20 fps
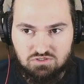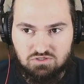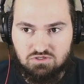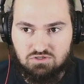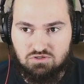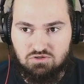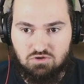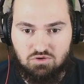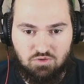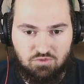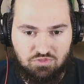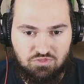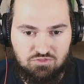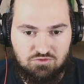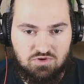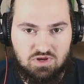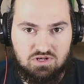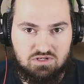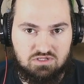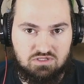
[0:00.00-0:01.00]
or
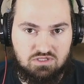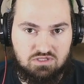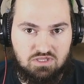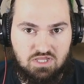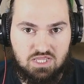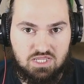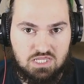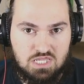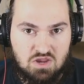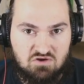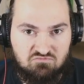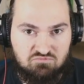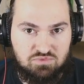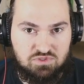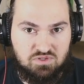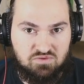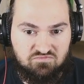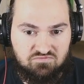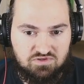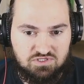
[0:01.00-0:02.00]
threaten like
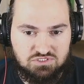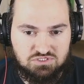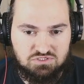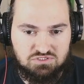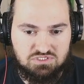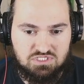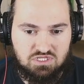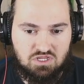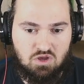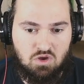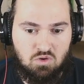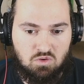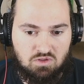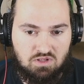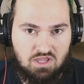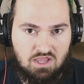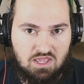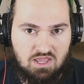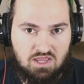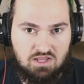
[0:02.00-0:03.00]
government officials like
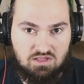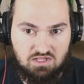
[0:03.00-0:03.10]
online,